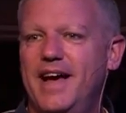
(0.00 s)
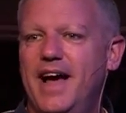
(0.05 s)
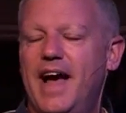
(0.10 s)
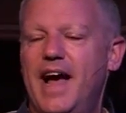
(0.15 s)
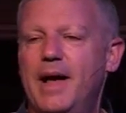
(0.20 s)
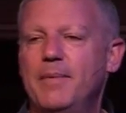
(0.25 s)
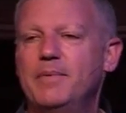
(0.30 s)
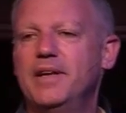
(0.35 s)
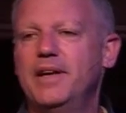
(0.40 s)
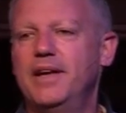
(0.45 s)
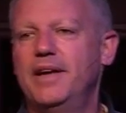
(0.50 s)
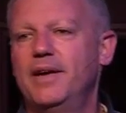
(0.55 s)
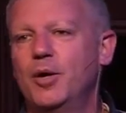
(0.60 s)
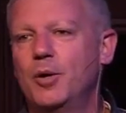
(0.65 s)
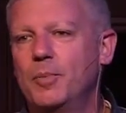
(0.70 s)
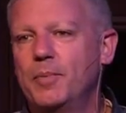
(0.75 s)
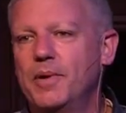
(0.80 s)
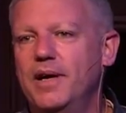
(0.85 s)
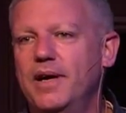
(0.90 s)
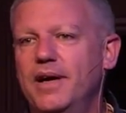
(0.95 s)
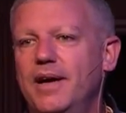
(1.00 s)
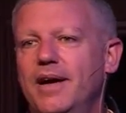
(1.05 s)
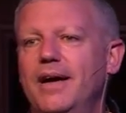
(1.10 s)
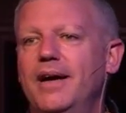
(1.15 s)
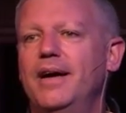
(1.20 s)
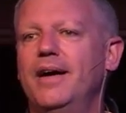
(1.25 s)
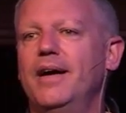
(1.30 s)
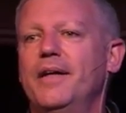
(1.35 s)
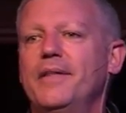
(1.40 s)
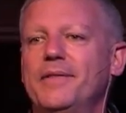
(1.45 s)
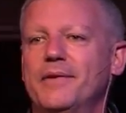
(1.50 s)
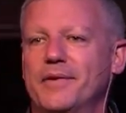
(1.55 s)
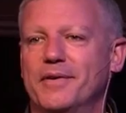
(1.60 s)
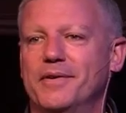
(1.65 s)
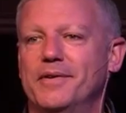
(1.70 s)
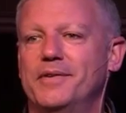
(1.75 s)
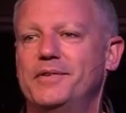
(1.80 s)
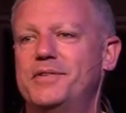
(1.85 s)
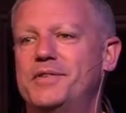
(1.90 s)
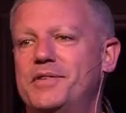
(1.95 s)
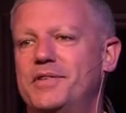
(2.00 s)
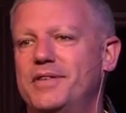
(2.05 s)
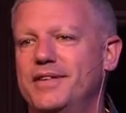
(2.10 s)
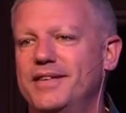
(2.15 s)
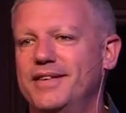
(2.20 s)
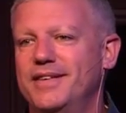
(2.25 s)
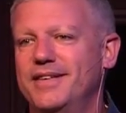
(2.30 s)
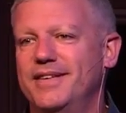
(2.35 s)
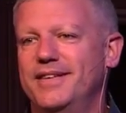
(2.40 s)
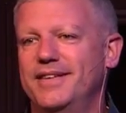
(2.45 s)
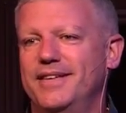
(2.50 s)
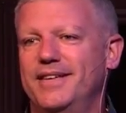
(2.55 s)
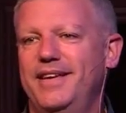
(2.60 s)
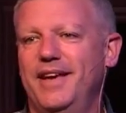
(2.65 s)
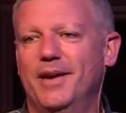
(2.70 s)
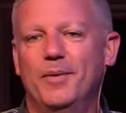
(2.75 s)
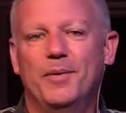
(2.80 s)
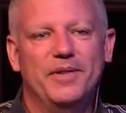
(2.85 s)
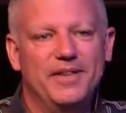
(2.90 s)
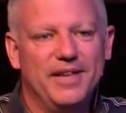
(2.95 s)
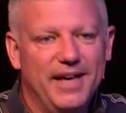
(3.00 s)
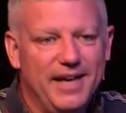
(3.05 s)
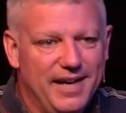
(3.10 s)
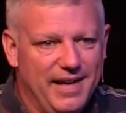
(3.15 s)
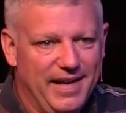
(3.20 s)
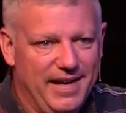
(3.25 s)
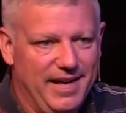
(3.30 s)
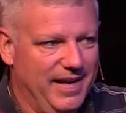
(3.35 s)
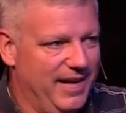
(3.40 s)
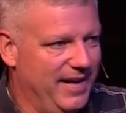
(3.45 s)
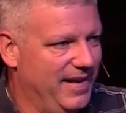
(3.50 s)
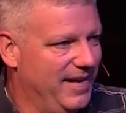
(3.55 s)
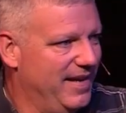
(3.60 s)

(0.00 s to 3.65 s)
I'm going to help others get what they need.